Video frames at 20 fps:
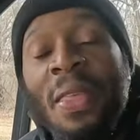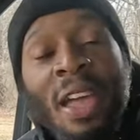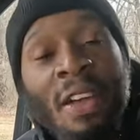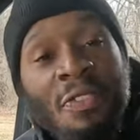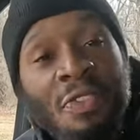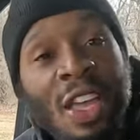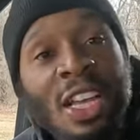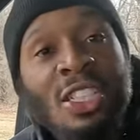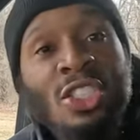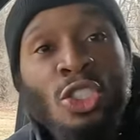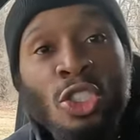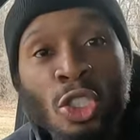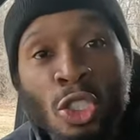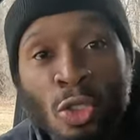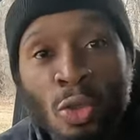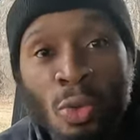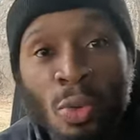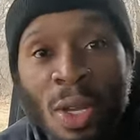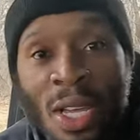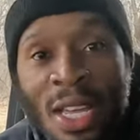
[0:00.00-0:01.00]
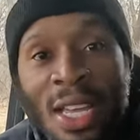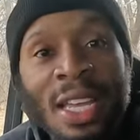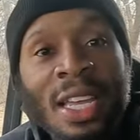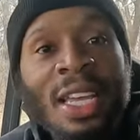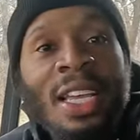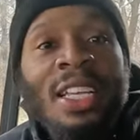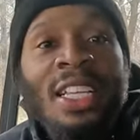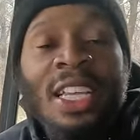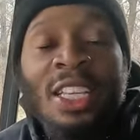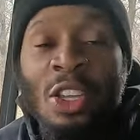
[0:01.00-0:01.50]
If that's you,
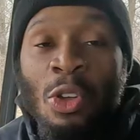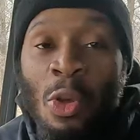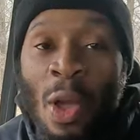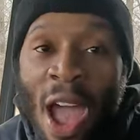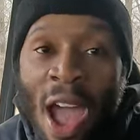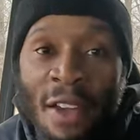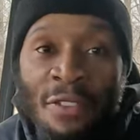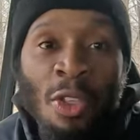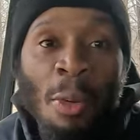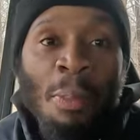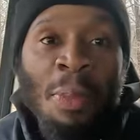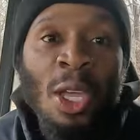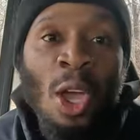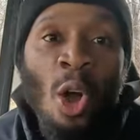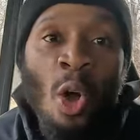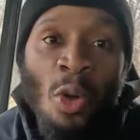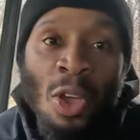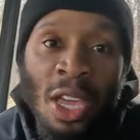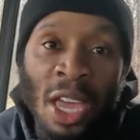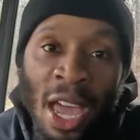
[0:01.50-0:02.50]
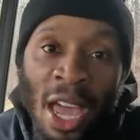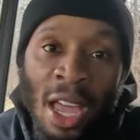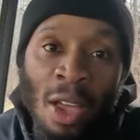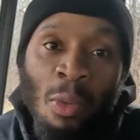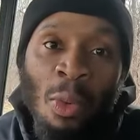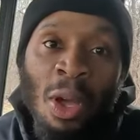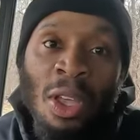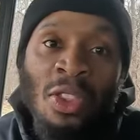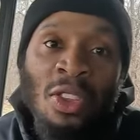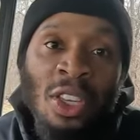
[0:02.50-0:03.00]
you have to be
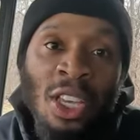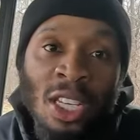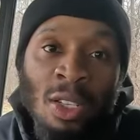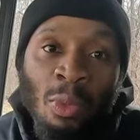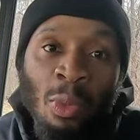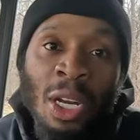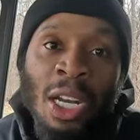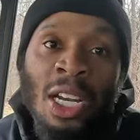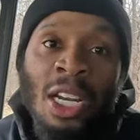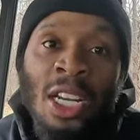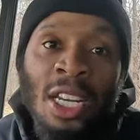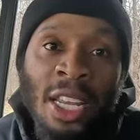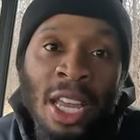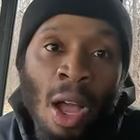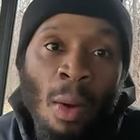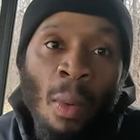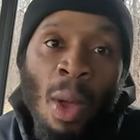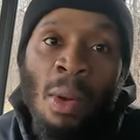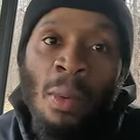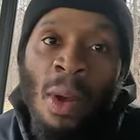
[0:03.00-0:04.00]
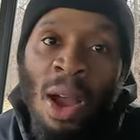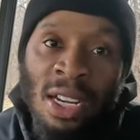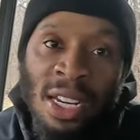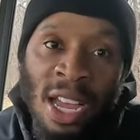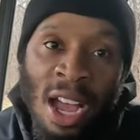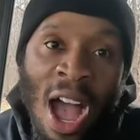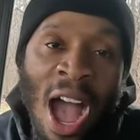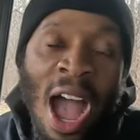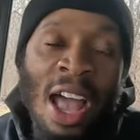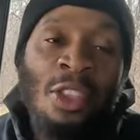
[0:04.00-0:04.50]
okay with getting rid of the dead weight right
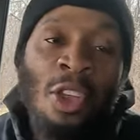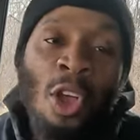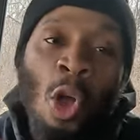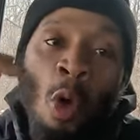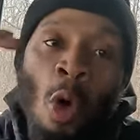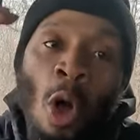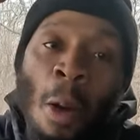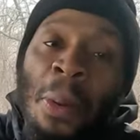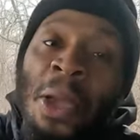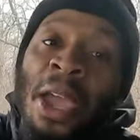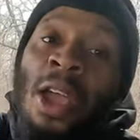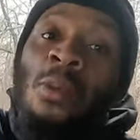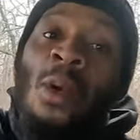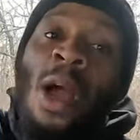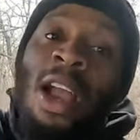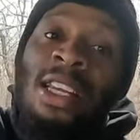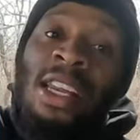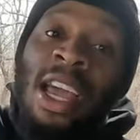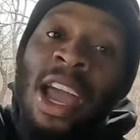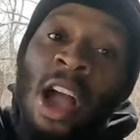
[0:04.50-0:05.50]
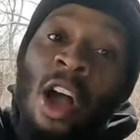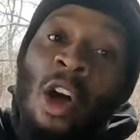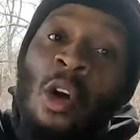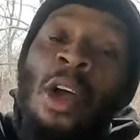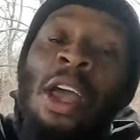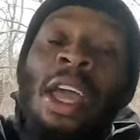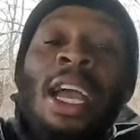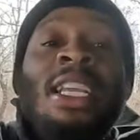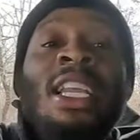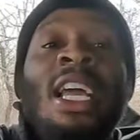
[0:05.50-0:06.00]
now. I have to go up here right
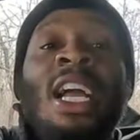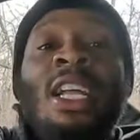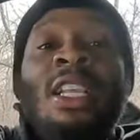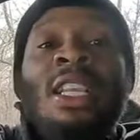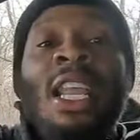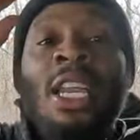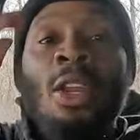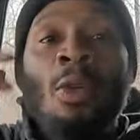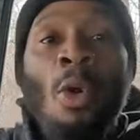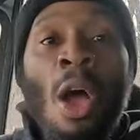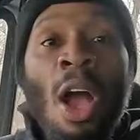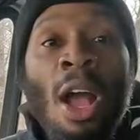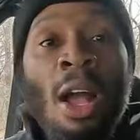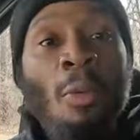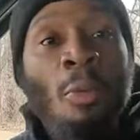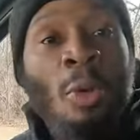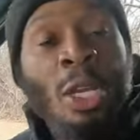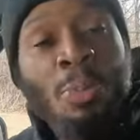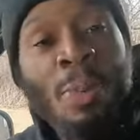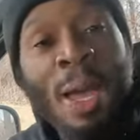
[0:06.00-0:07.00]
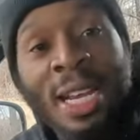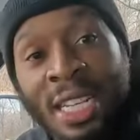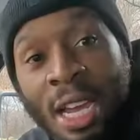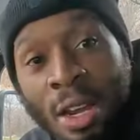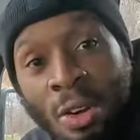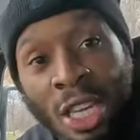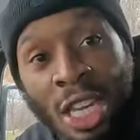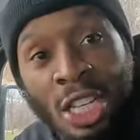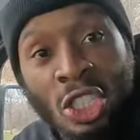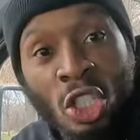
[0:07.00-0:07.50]
now, and then later on, I can reach back
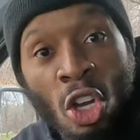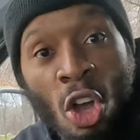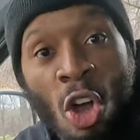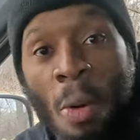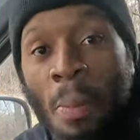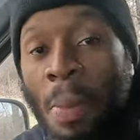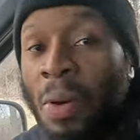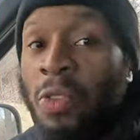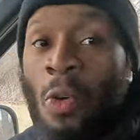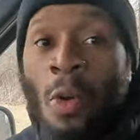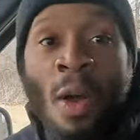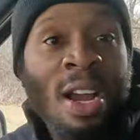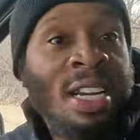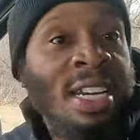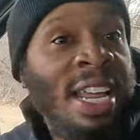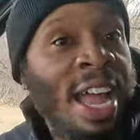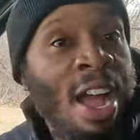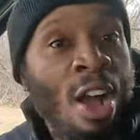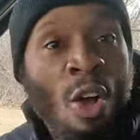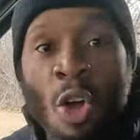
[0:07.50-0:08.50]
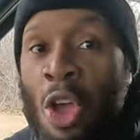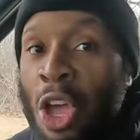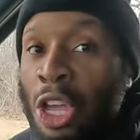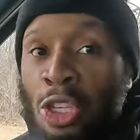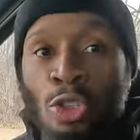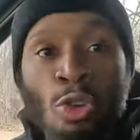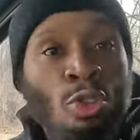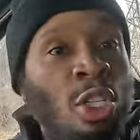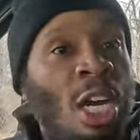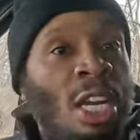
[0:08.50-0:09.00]
down and get y'all. But for right now,
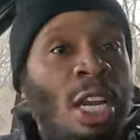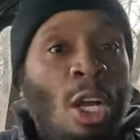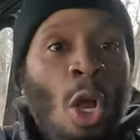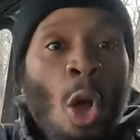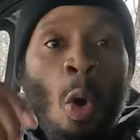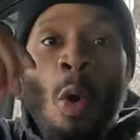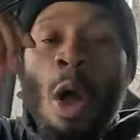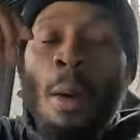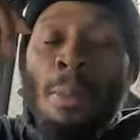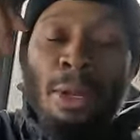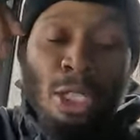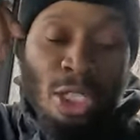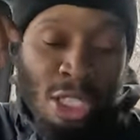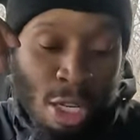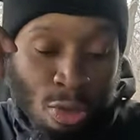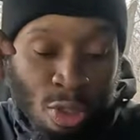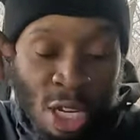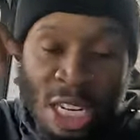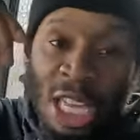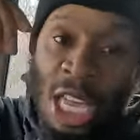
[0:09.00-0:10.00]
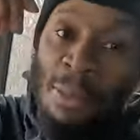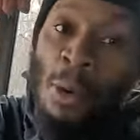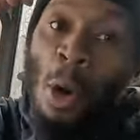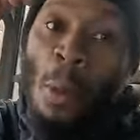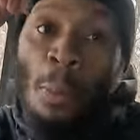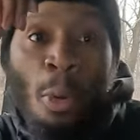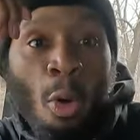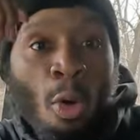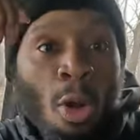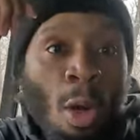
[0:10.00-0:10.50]
you trying to go up, and you still trying to keep
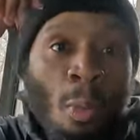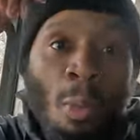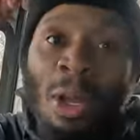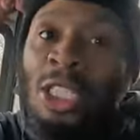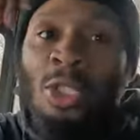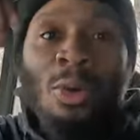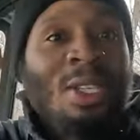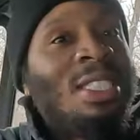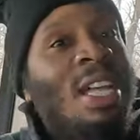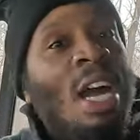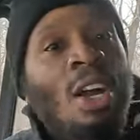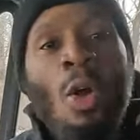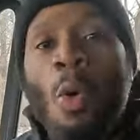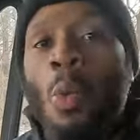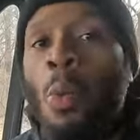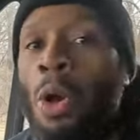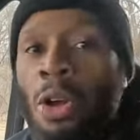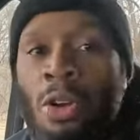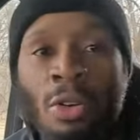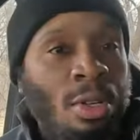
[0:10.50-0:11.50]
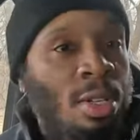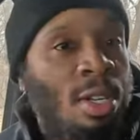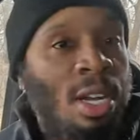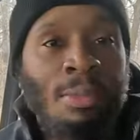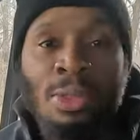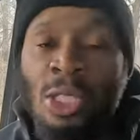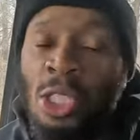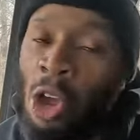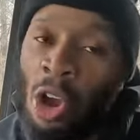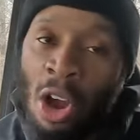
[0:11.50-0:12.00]
on pulling up with you. It's not going to work.
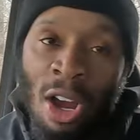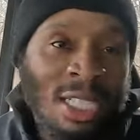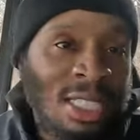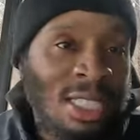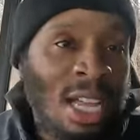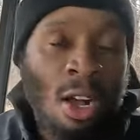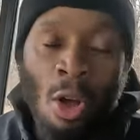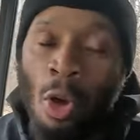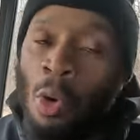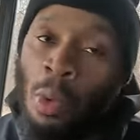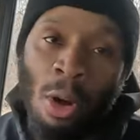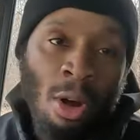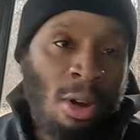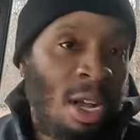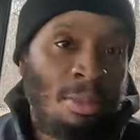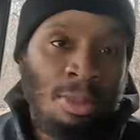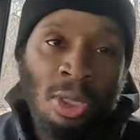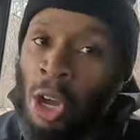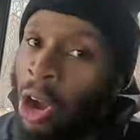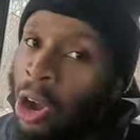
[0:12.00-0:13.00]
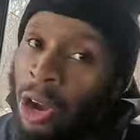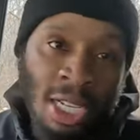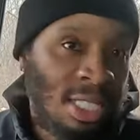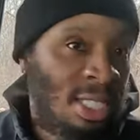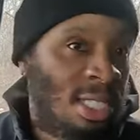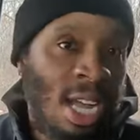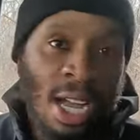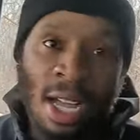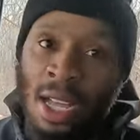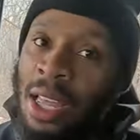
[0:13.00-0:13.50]
I'm sorry. It's not going to work. I'm sorry.
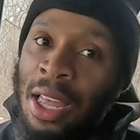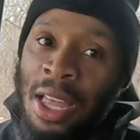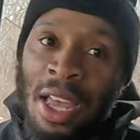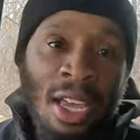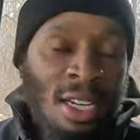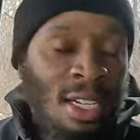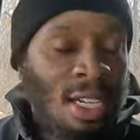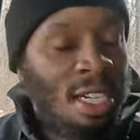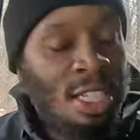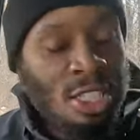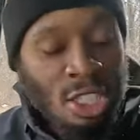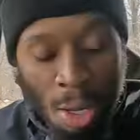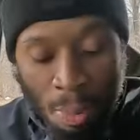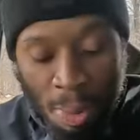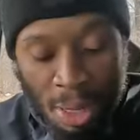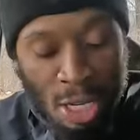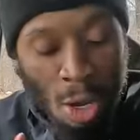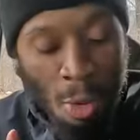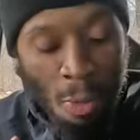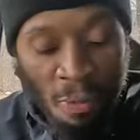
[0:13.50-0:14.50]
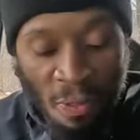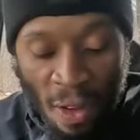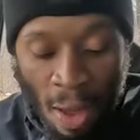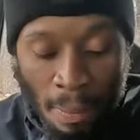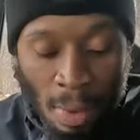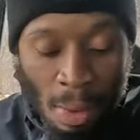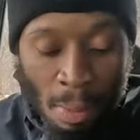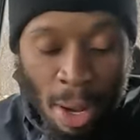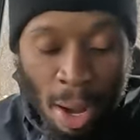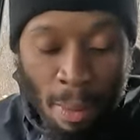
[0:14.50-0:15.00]
It's not. Now, this could be your
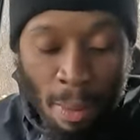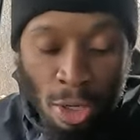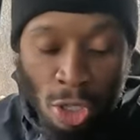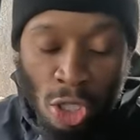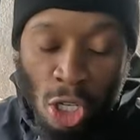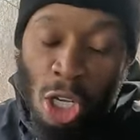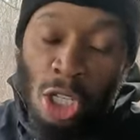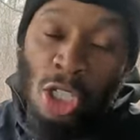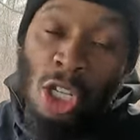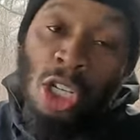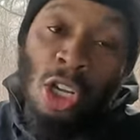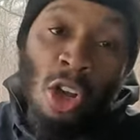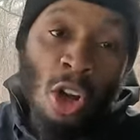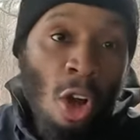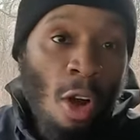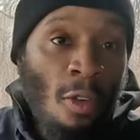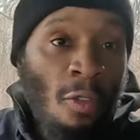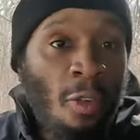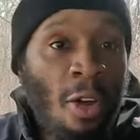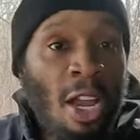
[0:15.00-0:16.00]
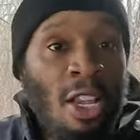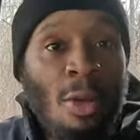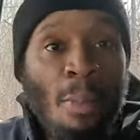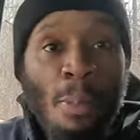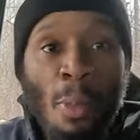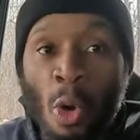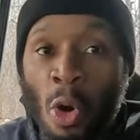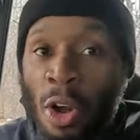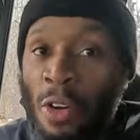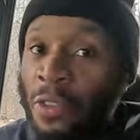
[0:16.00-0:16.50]
family members, your girlfriend,
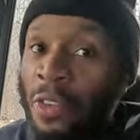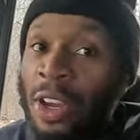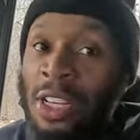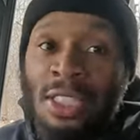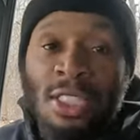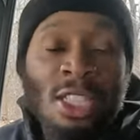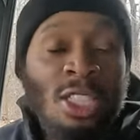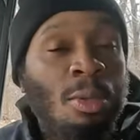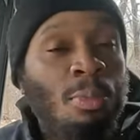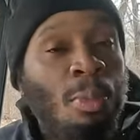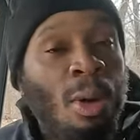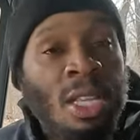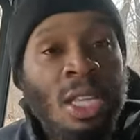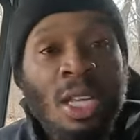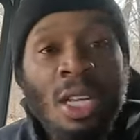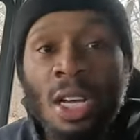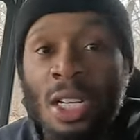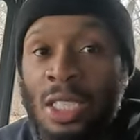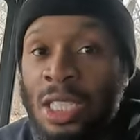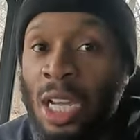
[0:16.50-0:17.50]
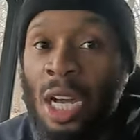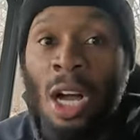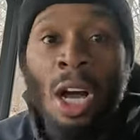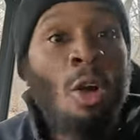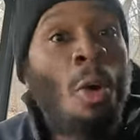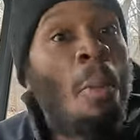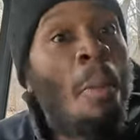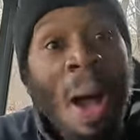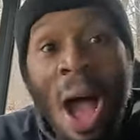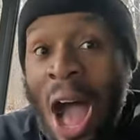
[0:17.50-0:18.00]
your boyfriend, sister, brother, cousin,
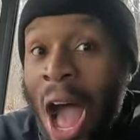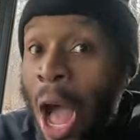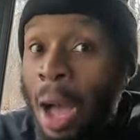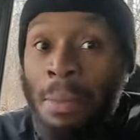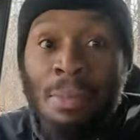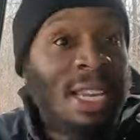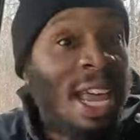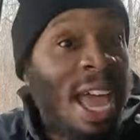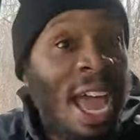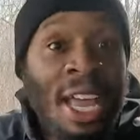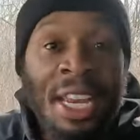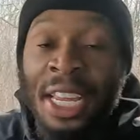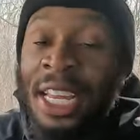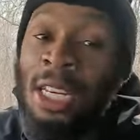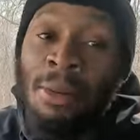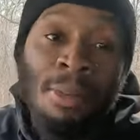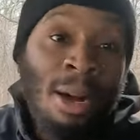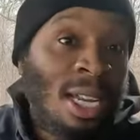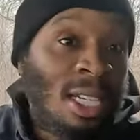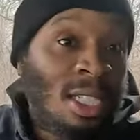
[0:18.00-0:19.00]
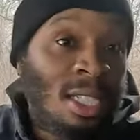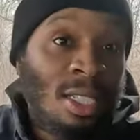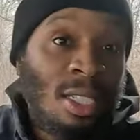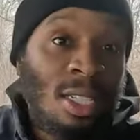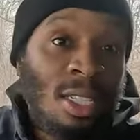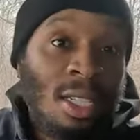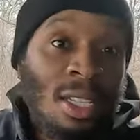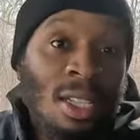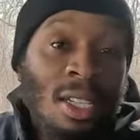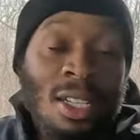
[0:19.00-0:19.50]
uncle, mom, dad, anybody.
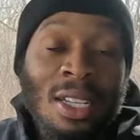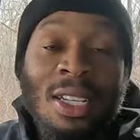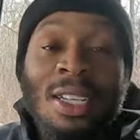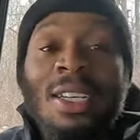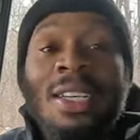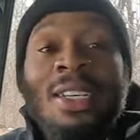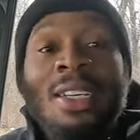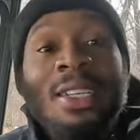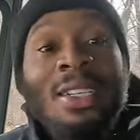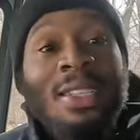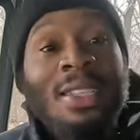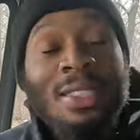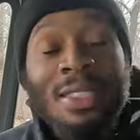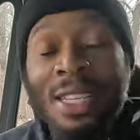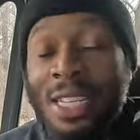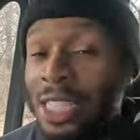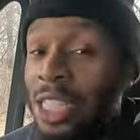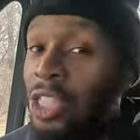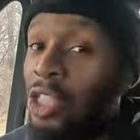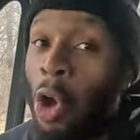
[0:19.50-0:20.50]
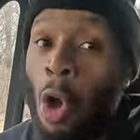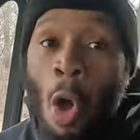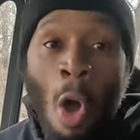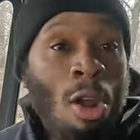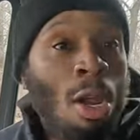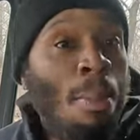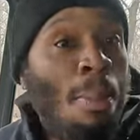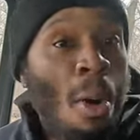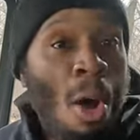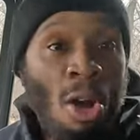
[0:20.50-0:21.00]
This is
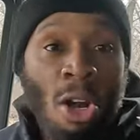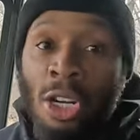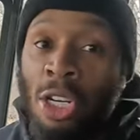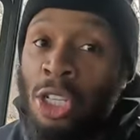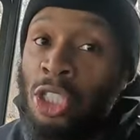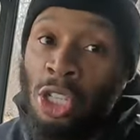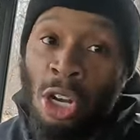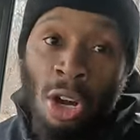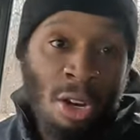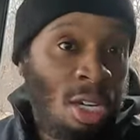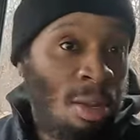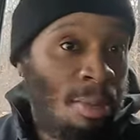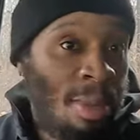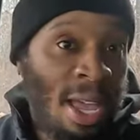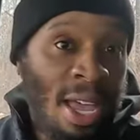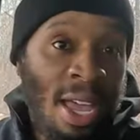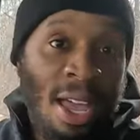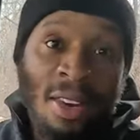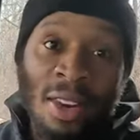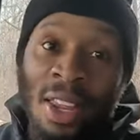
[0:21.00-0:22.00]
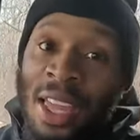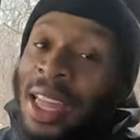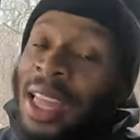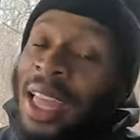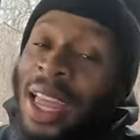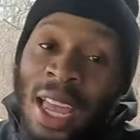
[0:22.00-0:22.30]
all a part of the journey, man.